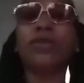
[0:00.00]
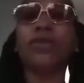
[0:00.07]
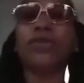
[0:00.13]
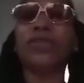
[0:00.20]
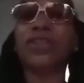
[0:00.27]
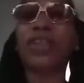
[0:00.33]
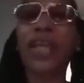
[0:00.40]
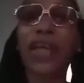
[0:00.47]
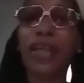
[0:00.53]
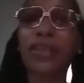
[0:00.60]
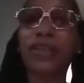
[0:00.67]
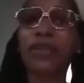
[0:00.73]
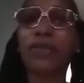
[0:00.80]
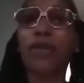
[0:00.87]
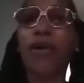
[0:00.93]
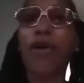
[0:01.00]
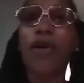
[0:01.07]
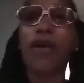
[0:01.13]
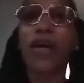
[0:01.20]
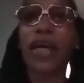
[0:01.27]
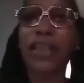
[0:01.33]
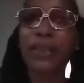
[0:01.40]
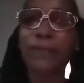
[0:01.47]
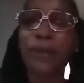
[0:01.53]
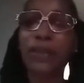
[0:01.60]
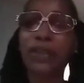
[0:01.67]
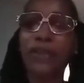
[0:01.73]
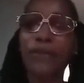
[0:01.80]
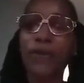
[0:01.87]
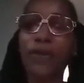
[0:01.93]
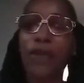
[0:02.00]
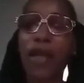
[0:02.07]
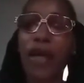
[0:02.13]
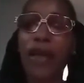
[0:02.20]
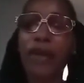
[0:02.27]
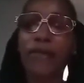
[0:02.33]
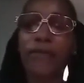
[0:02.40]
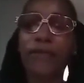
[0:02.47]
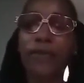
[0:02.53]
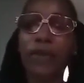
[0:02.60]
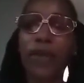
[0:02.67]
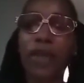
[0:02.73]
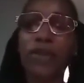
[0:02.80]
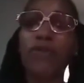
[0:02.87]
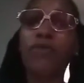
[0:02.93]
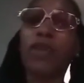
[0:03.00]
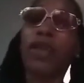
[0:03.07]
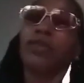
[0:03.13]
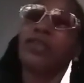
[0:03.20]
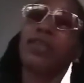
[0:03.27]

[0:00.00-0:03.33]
your sex, all aspects of your life. And you learned